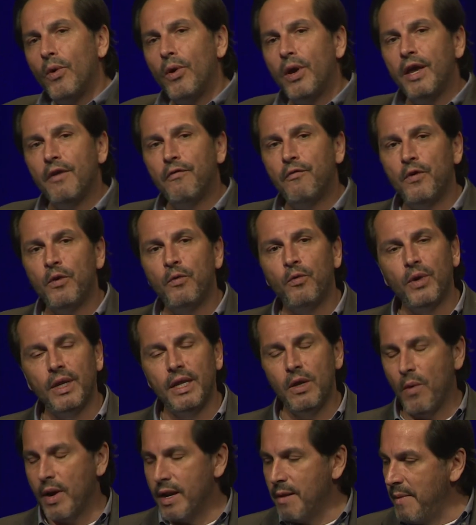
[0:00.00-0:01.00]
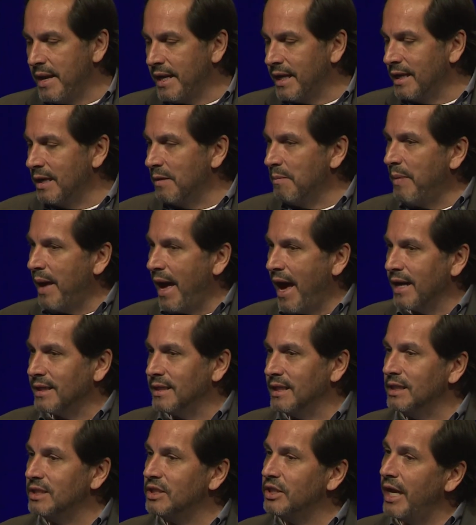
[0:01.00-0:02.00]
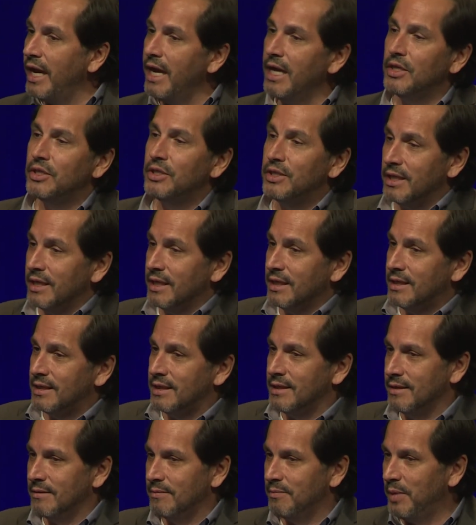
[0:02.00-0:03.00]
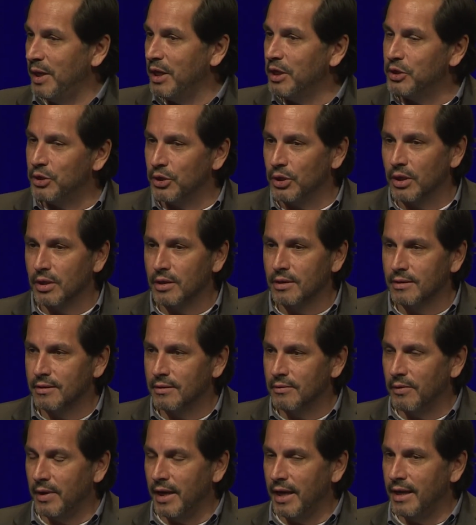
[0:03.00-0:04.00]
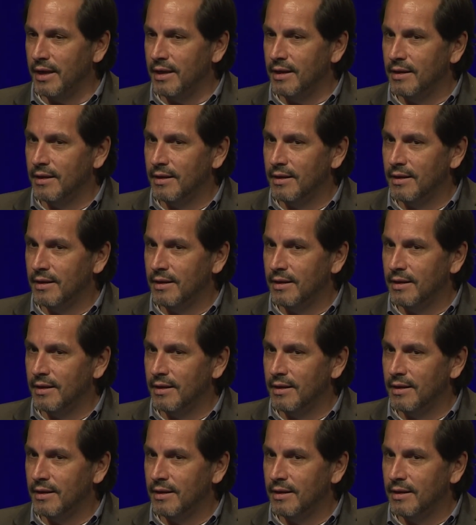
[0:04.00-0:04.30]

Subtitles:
if we really want to make an impact and change this picture, right,